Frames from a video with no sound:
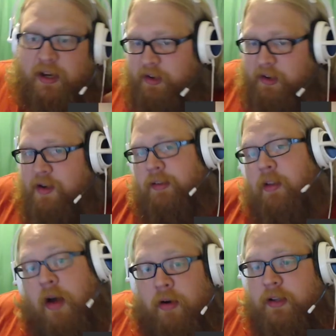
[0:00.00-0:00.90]
now in the
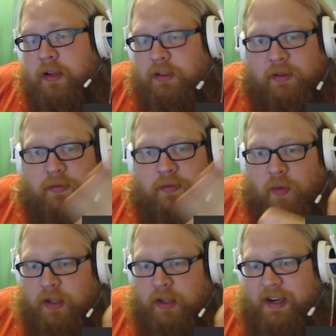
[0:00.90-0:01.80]
long run, Steve
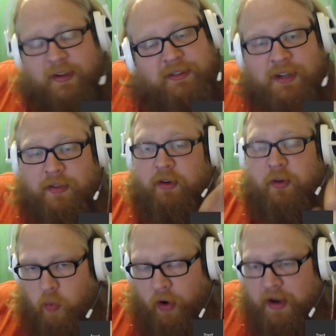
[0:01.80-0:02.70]
Wozniak has nothing to
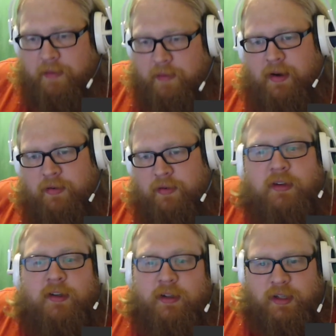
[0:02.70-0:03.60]
worry about
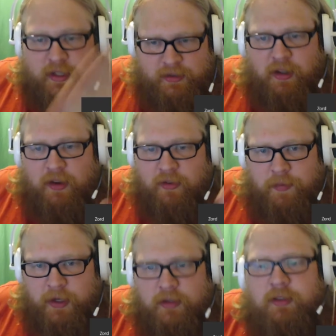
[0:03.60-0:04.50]
in his life
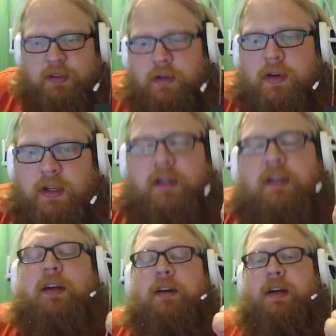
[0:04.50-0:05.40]
because he
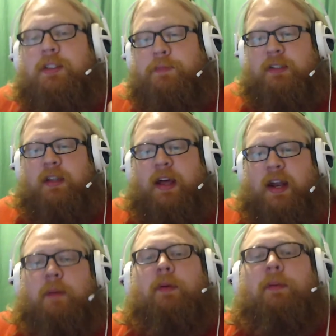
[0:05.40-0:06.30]
did get a nice piece of that
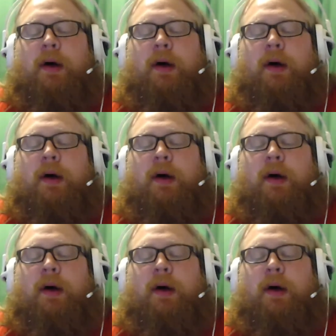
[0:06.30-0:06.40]
apple